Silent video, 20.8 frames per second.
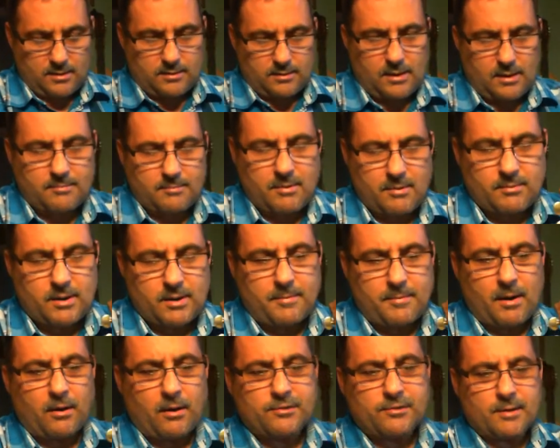I remember the
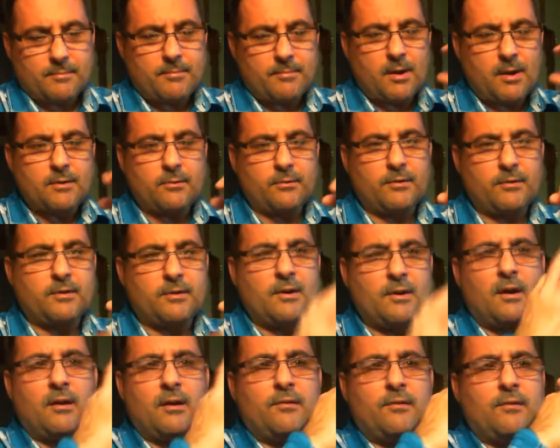parish had bought those
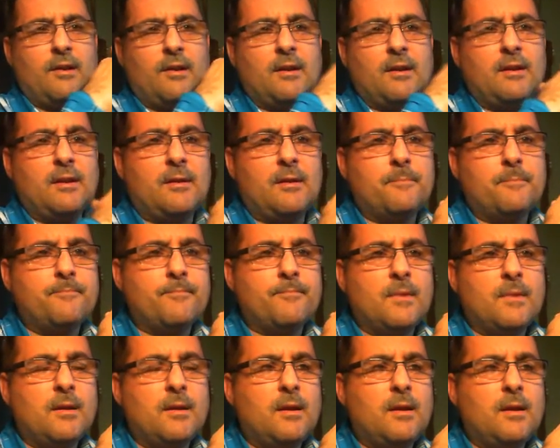guitars, and
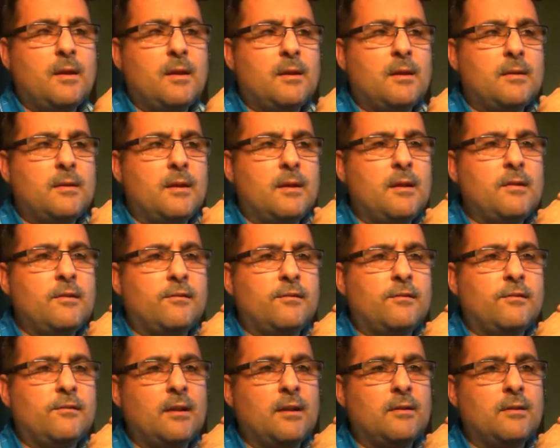they didn't stay
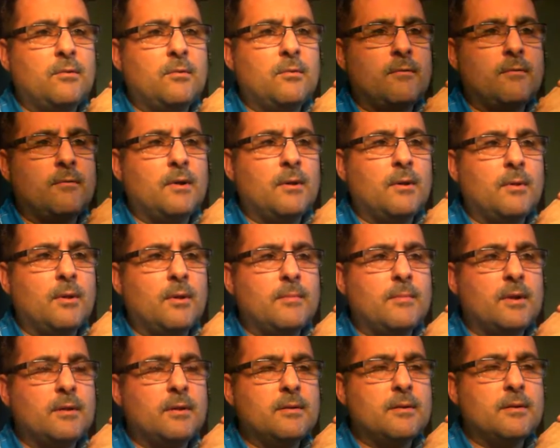in tune very well,
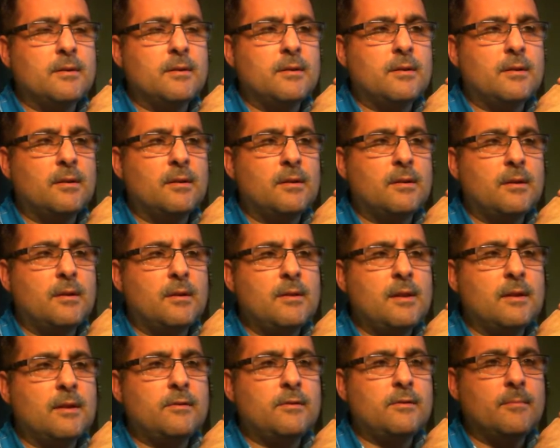but
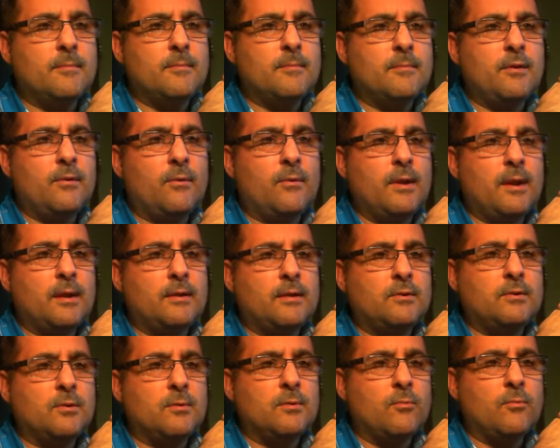not too bad. You only had to
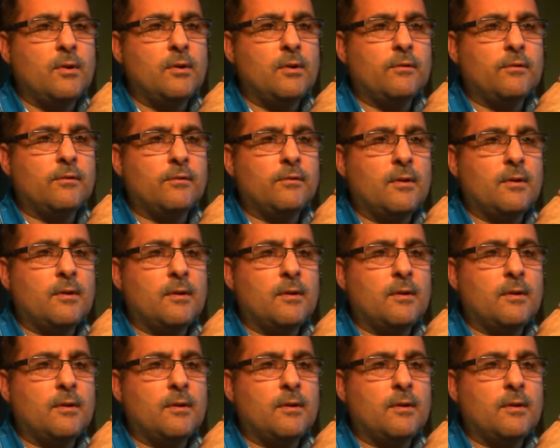tune them once,